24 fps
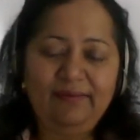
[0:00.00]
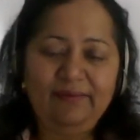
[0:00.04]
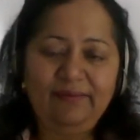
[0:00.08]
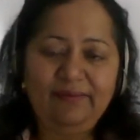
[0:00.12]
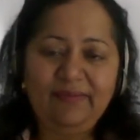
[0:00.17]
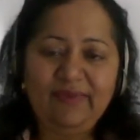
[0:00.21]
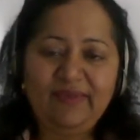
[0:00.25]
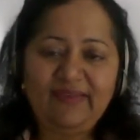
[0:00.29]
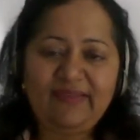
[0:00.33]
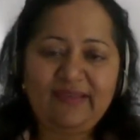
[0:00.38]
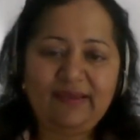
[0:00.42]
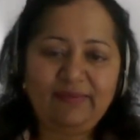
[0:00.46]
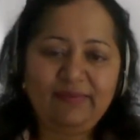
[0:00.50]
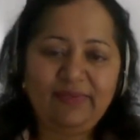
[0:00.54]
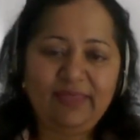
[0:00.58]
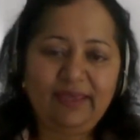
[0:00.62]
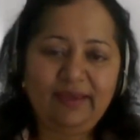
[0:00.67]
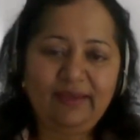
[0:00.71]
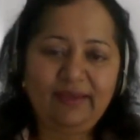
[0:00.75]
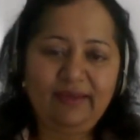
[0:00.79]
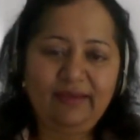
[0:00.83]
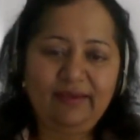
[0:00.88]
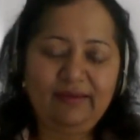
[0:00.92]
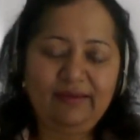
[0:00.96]

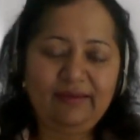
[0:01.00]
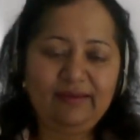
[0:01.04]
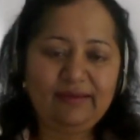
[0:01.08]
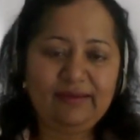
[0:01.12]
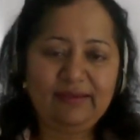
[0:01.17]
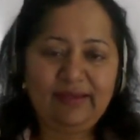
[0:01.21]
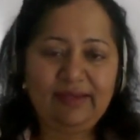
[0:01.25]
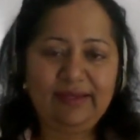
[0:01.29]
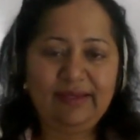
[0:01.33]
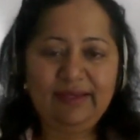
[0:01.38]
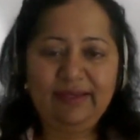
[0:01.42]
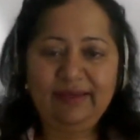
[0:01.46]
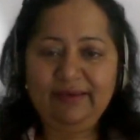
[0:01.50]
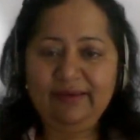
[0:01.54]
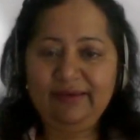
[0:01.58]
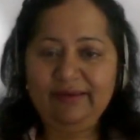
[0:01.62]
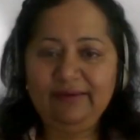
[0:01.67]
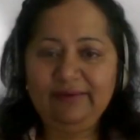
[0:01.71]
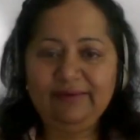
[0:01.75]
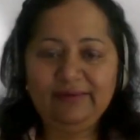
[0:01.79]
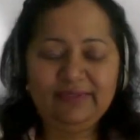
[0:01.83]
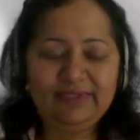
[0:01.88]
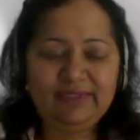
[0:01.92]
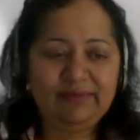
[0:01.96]
Something like,
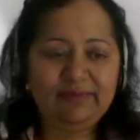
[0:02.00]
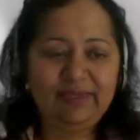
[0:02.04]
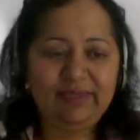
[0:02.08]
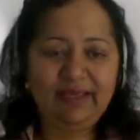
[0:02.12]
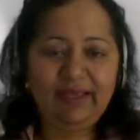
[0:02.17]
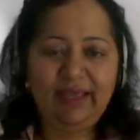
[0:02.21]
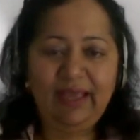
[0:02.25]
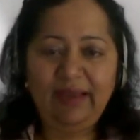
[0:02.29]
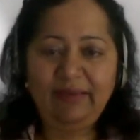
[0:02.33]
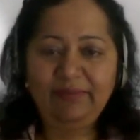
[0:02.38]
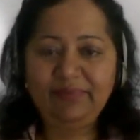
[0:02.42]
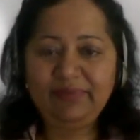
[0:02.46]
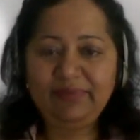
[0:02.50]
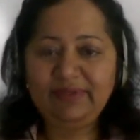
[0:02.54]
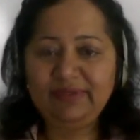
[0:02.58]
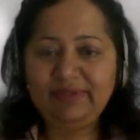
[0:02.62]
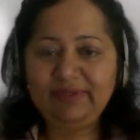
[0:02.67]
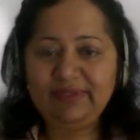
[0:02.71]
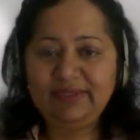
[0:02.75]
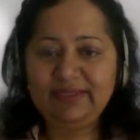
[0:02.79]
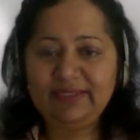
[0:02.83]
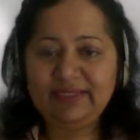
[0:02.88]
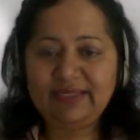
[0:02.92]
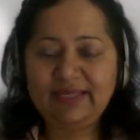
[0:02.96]
something
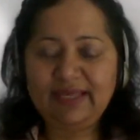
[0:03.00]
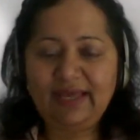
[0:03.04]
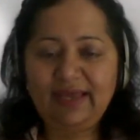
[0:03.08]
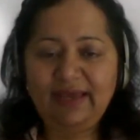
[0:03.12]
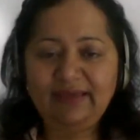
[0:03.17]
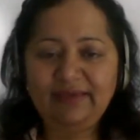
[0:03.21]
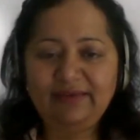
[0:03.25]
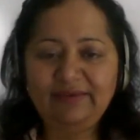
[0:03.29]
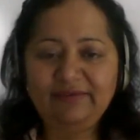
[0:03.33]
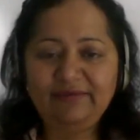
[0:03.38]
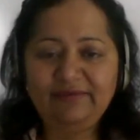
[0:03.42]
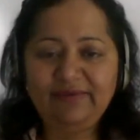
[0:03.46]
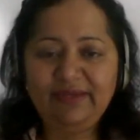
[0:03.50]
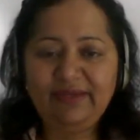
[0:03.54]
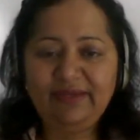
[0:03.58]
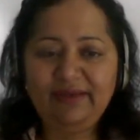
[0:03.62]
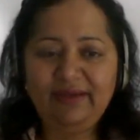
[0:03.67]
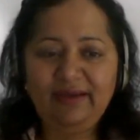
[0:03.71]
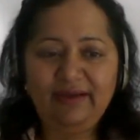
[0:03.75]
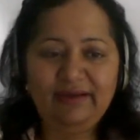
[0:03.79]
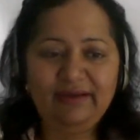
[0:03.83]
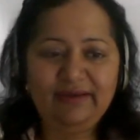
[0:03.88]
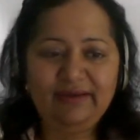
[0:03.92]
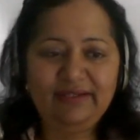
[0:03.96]
happens and
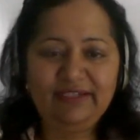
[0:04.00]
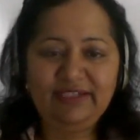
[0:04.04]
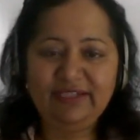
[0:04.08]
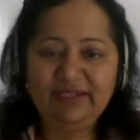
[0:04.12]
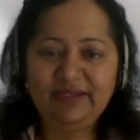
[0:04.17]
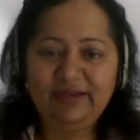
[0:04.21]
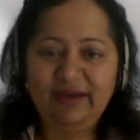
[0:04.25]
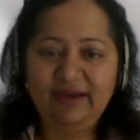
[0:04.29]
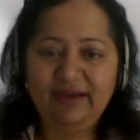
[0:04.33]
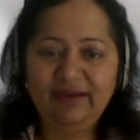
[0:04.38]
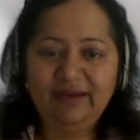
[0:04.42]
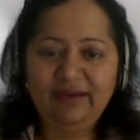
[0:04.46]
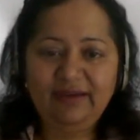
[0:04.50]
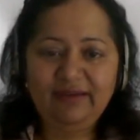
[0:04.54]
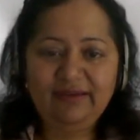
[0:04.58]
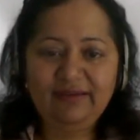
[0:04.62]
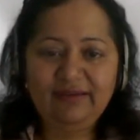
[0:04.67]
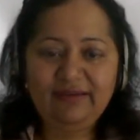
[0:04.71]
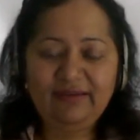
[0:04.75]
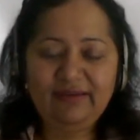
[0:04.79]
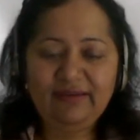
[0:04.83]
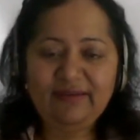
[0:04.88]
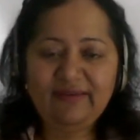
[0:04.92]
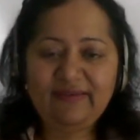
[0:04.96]
we are denied
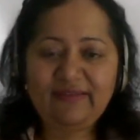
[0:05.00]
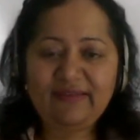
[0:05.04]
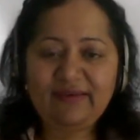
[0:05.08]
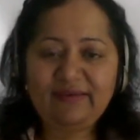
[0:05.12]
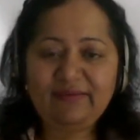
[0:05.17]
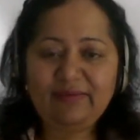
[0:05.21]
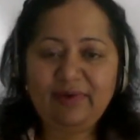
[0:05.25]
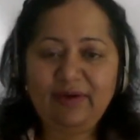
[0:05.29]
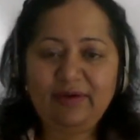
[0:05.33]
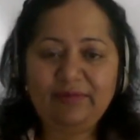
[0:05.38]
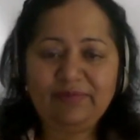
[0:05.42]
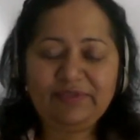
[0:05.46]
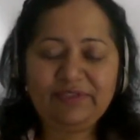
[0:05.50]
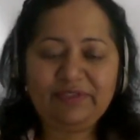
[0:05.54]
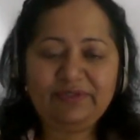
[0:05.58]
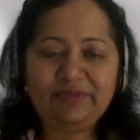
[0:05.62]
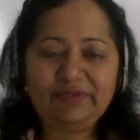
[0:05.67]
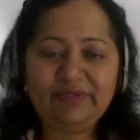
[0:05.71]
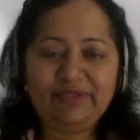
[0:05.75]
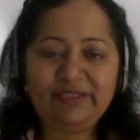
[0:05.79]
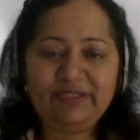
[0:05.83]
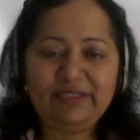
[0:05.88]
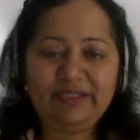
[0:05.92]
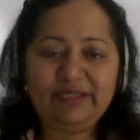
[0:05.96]
some
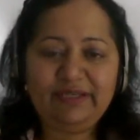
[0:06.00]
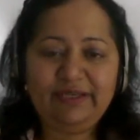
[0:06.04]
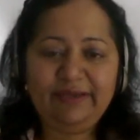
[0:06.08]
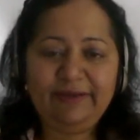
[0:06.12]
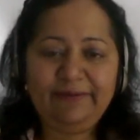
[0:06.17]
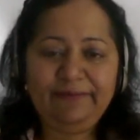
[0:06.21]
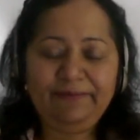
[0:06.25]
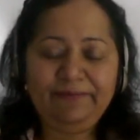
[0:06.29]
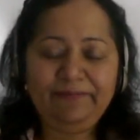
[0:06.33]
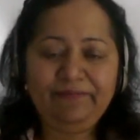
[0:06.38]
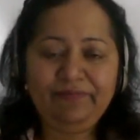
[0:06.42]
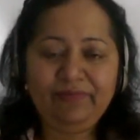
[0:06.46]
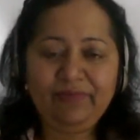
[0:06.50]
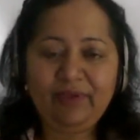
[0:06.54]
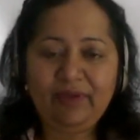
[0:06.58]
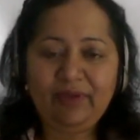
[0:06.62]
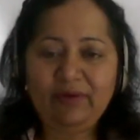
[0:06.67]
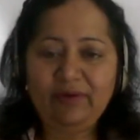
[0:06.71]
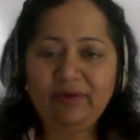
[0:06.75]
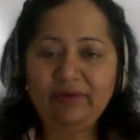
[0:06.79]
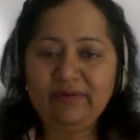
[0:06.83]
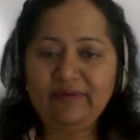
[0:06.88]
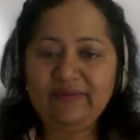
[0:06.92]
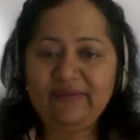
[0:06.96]
opportunity,
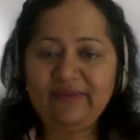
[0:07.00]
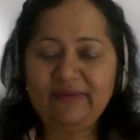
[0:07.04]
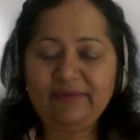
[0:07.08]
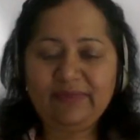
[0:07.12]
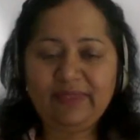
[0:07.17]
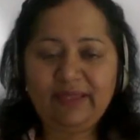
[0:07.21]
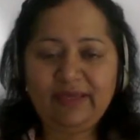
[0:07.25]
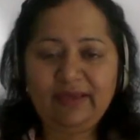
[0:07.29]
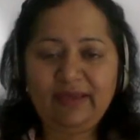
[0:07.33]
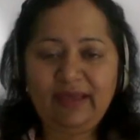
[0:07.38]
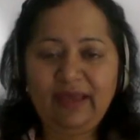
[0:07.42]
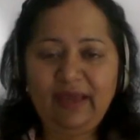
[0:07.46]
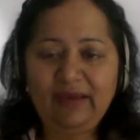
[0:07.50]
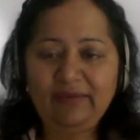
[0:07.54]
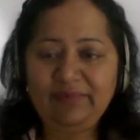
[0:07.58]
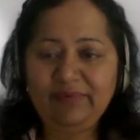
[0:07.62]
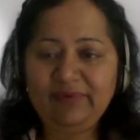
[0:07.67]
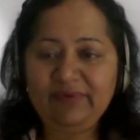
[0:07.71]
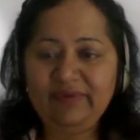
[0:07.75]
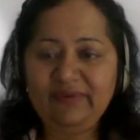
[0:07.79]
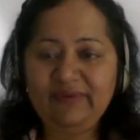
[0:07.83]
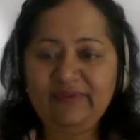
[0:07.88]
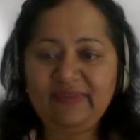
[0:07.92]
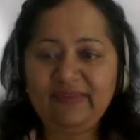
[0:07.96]
or something
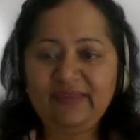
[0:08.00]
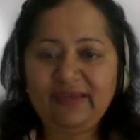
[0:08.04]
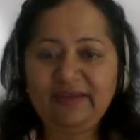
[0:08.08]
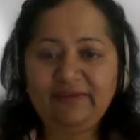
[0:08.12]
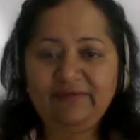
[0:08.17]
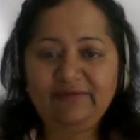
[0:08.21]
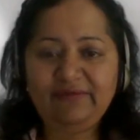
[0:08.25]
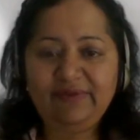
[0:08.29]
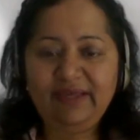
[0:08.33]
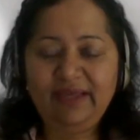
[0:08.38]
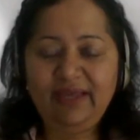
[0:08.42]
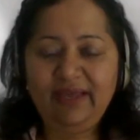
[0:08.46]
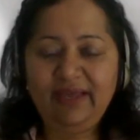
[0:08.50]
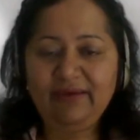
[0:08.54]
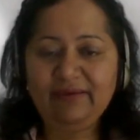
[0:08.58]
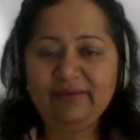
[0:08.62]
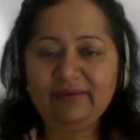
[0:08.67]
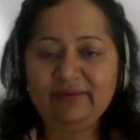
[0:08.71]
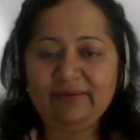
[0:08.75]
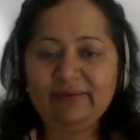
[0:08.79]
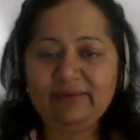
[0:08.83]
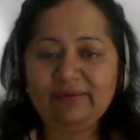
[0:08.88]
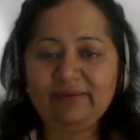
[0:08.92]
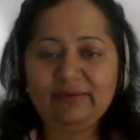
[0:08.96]
happens and we
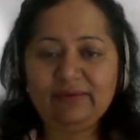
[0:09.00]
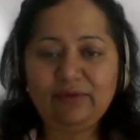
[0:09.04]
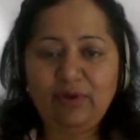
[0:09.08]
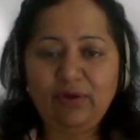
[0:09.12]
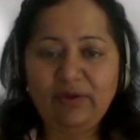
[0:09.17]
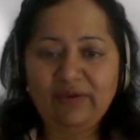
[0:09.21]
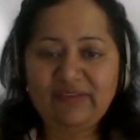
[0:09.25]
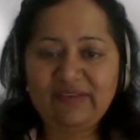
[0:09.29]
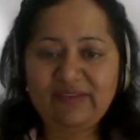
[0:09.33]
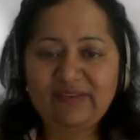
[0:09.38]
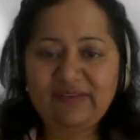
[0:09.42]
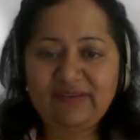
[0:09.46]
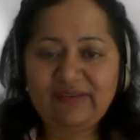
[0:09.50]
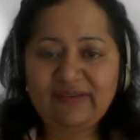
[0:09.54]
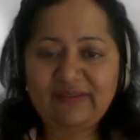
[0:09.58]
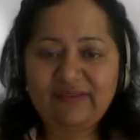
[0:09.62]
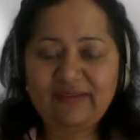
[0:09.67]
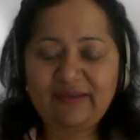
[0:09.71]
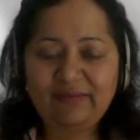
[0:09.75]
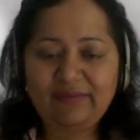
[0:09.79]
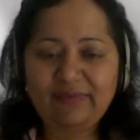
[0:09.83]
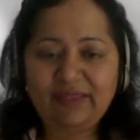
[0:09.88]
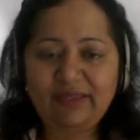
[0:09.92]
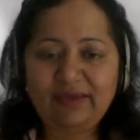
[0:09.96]
have lost
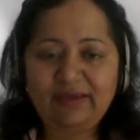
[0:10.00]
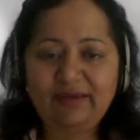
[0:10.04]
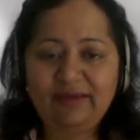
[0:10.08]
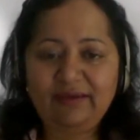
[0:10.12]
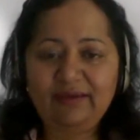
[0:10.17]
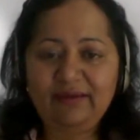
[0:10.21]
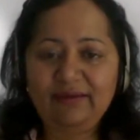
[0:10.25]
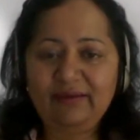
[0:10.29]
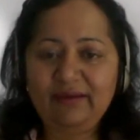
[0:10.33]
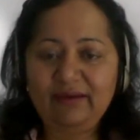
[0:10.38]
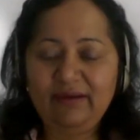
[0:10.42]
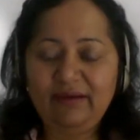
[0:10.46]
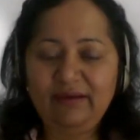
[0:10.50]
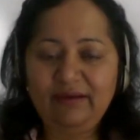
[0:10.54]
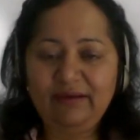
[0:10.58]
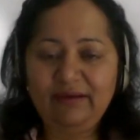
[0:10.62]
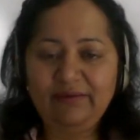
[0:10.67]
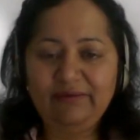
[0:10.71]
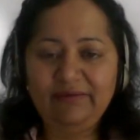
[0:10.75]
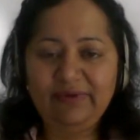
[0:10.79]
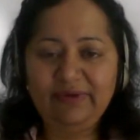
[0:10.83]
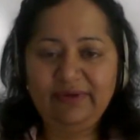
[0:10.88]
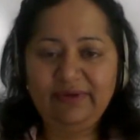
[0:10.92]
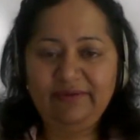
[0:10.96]
something
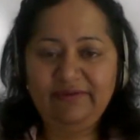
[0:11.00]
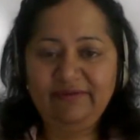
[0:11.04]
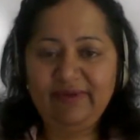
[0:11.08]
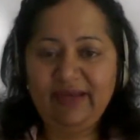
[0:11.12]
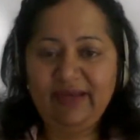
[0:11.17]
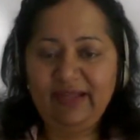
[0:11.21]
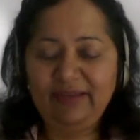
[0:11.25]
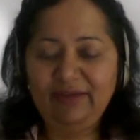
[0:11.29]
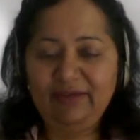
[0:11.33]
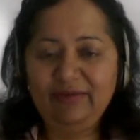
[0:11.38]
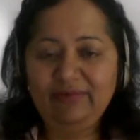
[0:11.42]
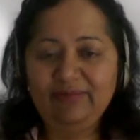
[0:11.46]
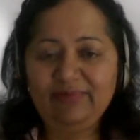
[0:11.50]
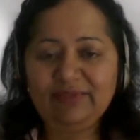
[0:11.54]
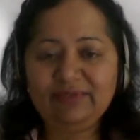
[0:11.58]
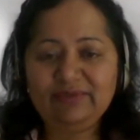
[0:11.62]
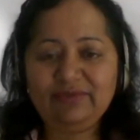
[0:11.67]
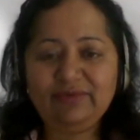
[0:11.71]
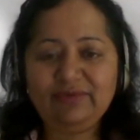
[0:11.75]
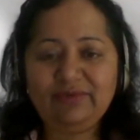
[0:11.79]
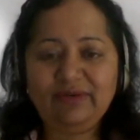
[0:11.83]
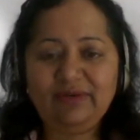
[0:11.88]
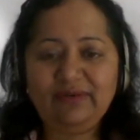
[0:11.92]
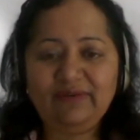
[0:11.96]
very valuable
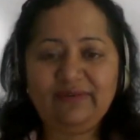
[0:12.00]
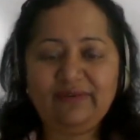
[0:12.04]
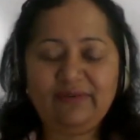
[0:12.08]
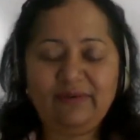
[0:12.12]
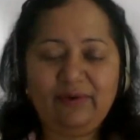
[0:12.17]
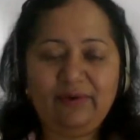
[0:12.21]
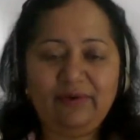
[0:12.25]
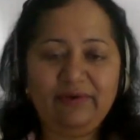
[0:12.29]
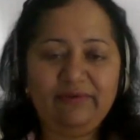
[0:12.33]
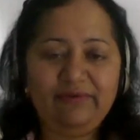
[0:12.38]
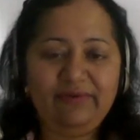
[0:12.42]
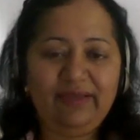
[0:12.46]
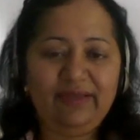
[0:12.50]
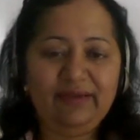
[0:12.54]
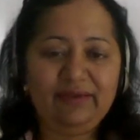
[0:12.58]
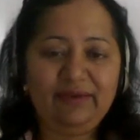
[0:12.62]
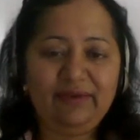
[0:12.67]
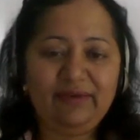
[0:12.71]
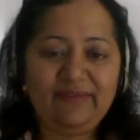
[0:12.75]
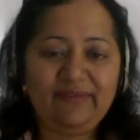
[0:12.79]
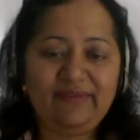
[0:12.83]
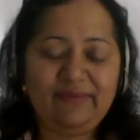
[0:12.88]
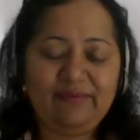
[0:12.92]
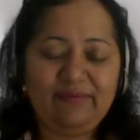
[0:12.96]
to us, or we have
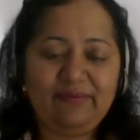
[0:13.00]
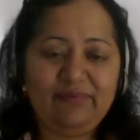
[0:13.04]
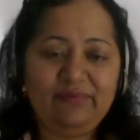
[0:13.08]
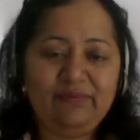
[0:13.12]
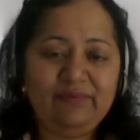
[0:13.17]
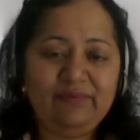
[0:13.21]
lost some